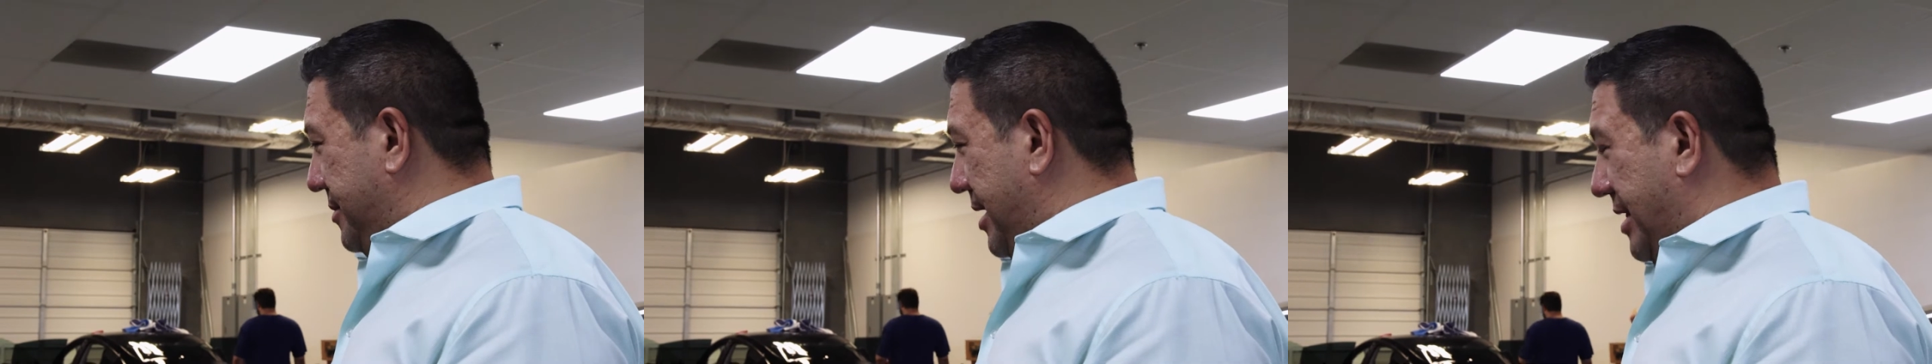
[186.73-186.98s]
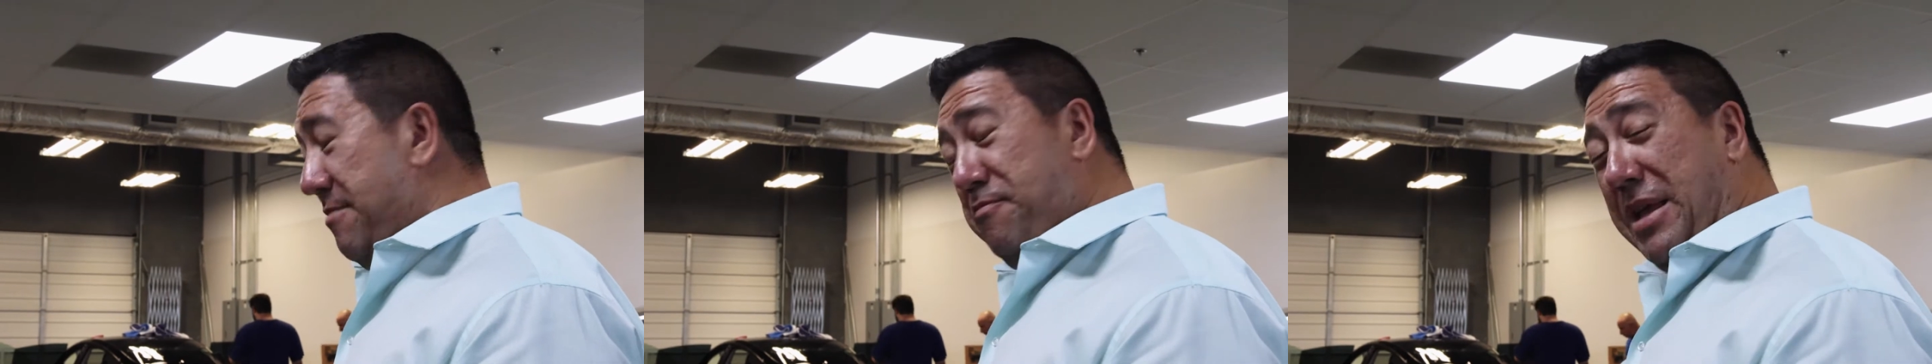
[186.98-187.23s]

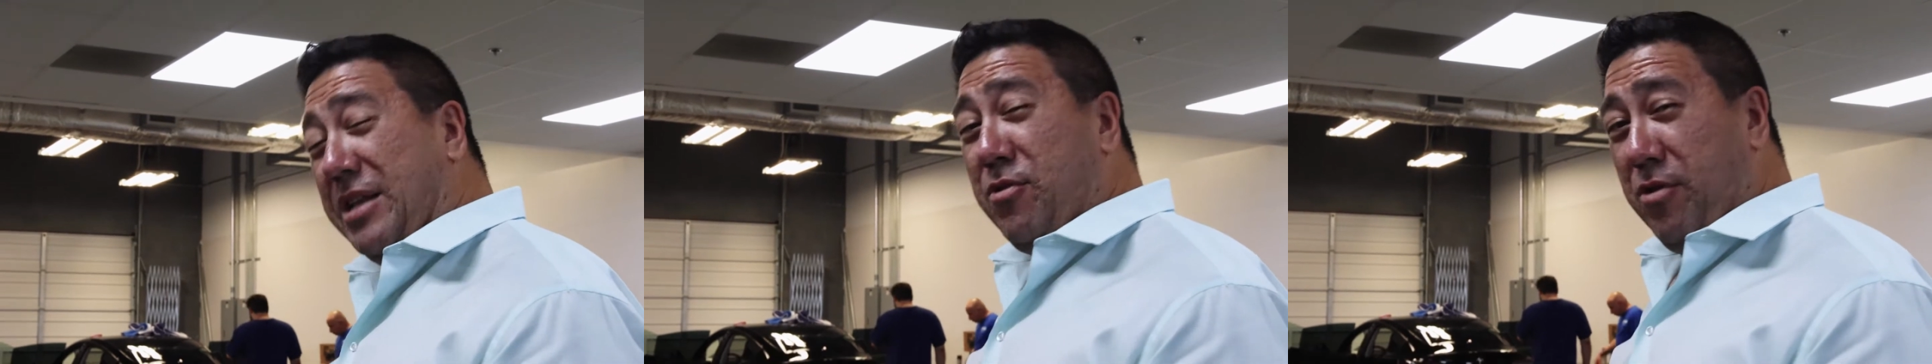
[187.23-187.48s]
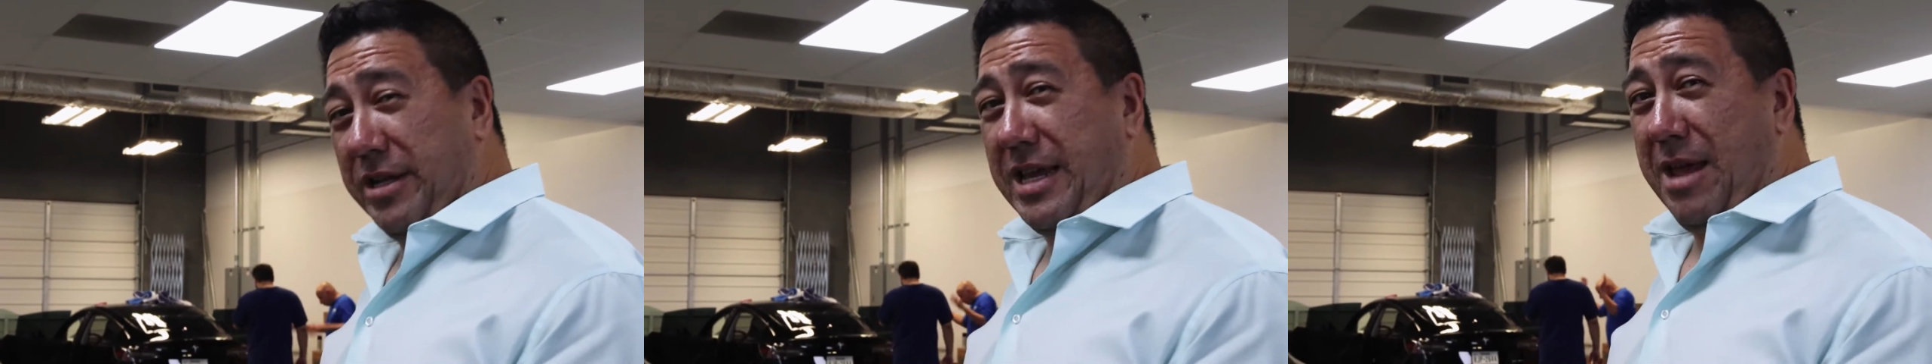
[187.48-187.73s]
And then
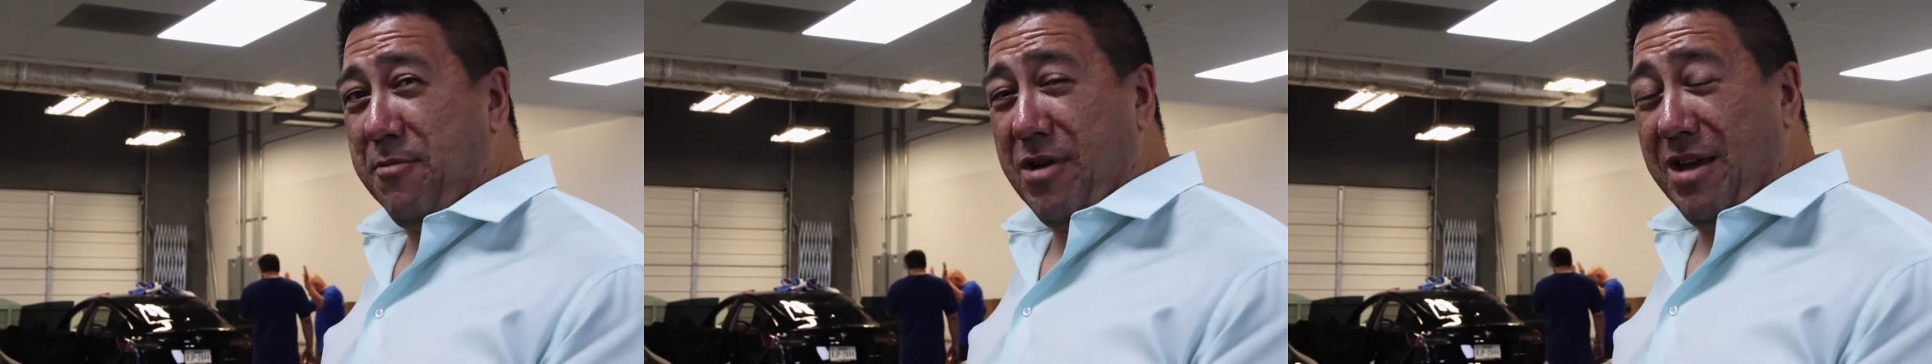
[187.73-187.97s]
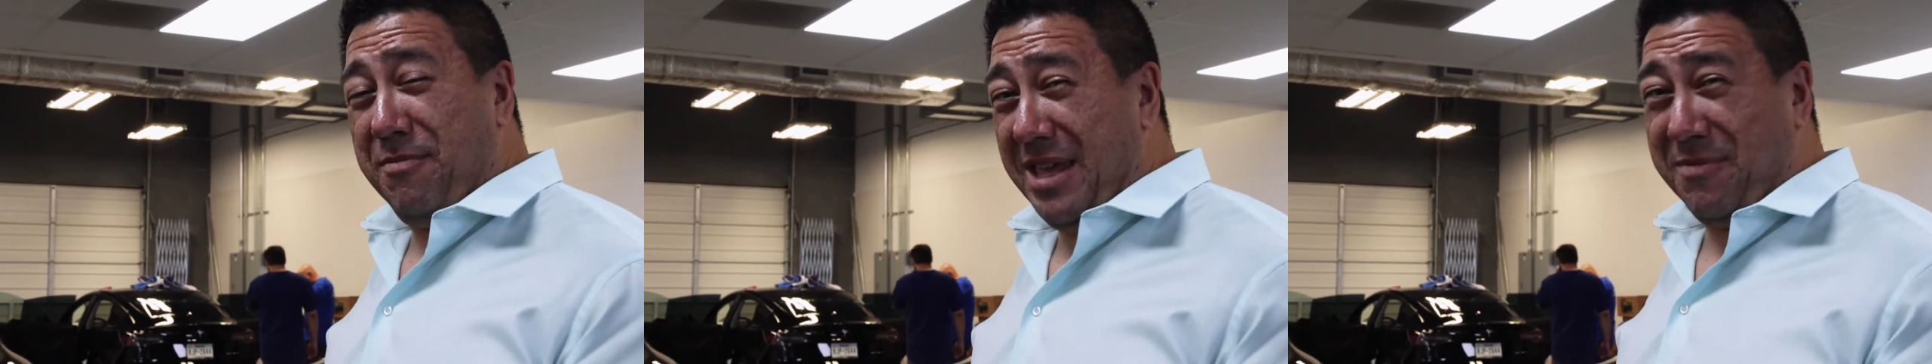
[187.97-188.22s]
Bitcoin came
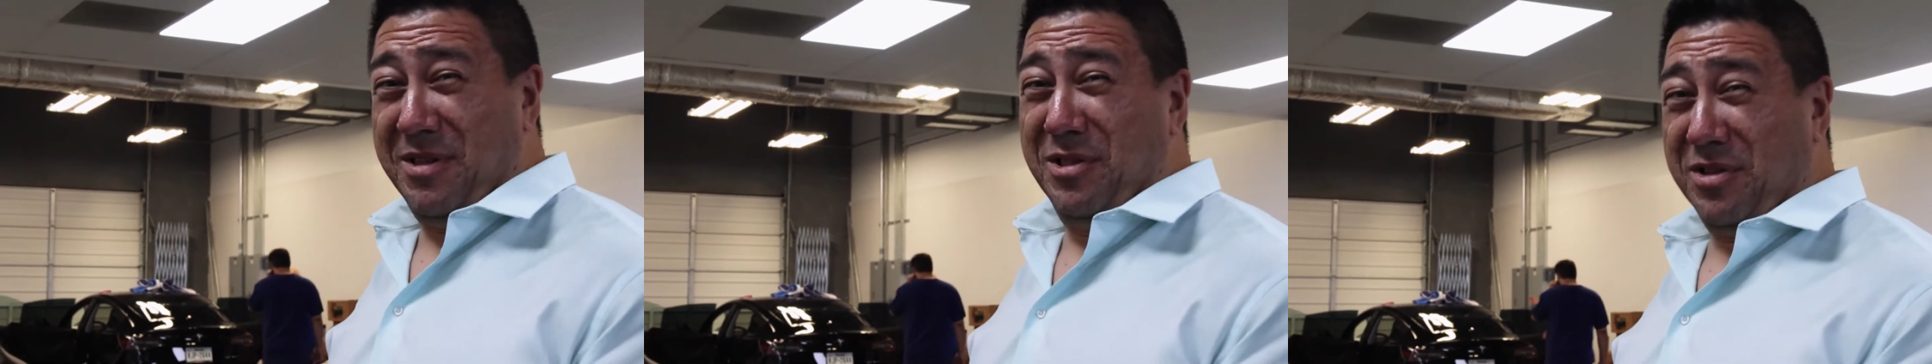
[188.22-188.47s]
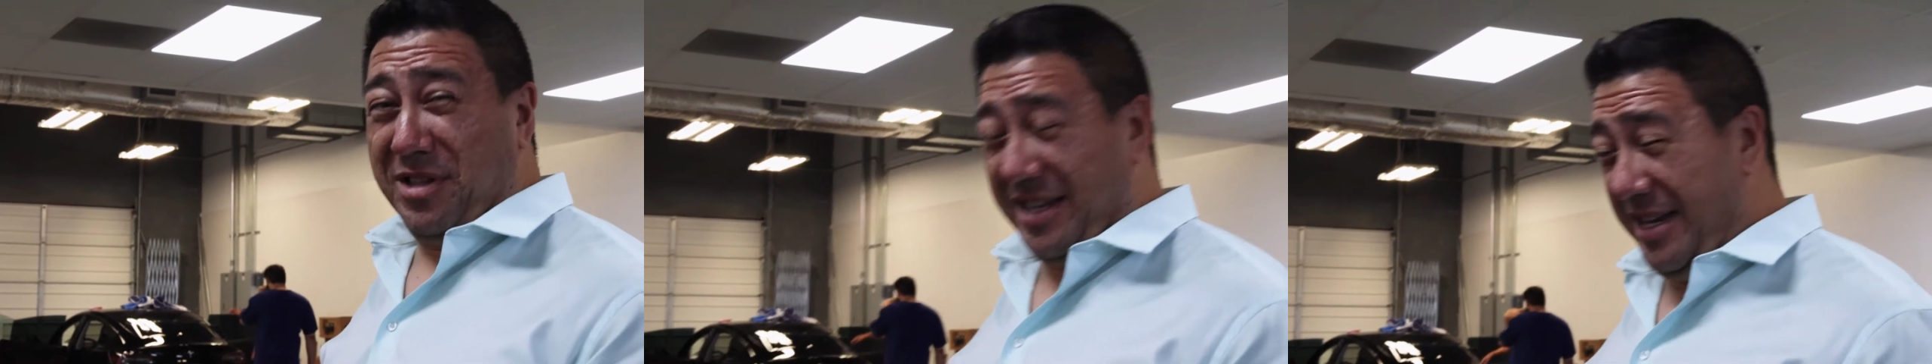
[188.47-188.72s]
around, make me
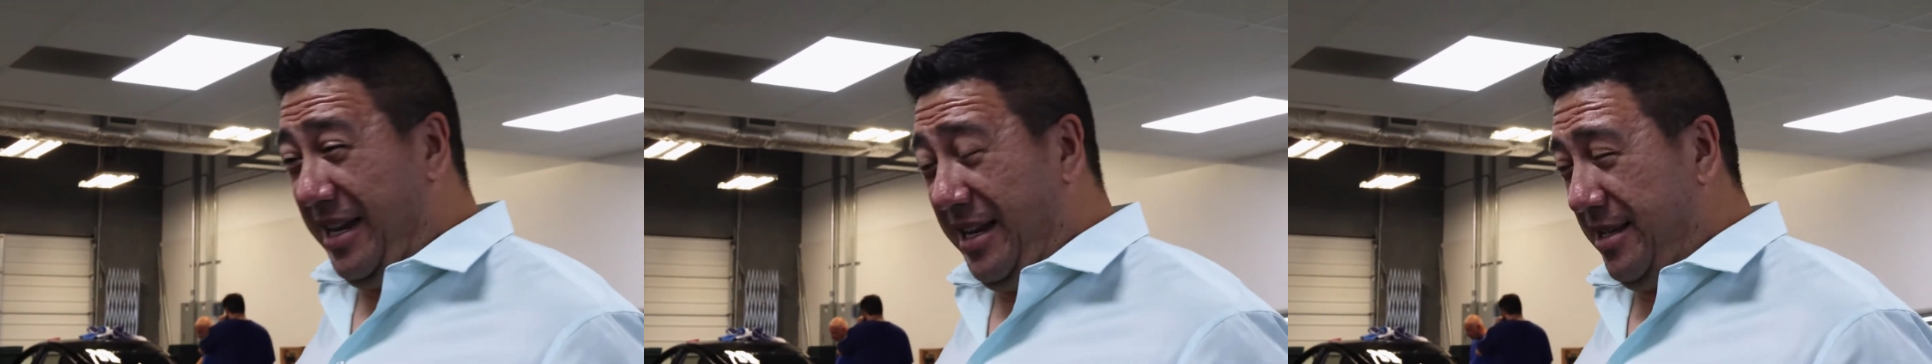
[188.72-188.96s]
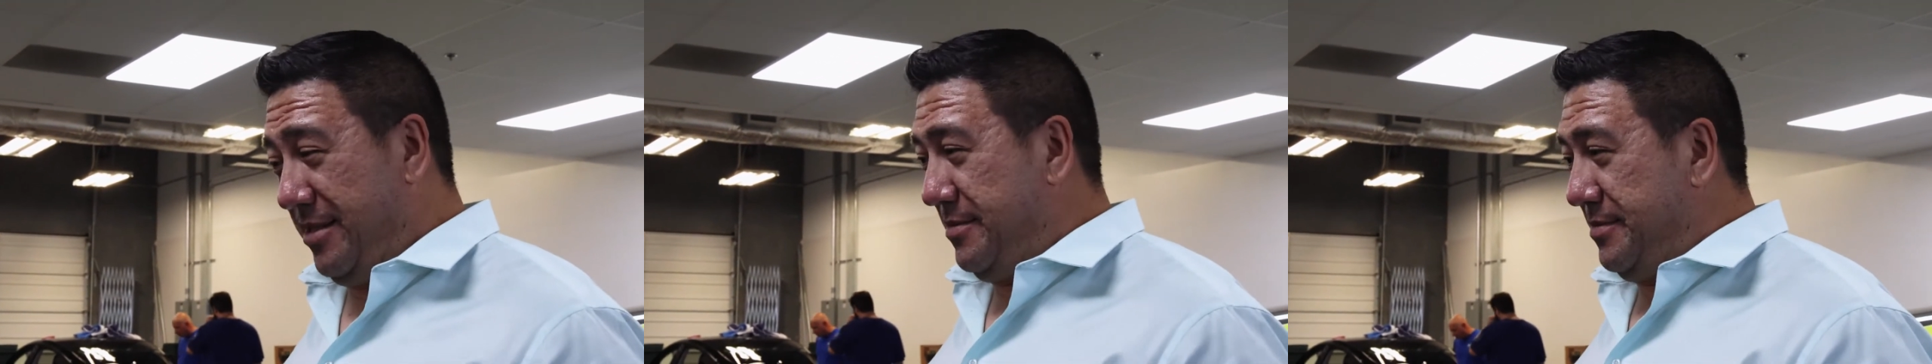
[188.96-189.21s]
look like an idiot.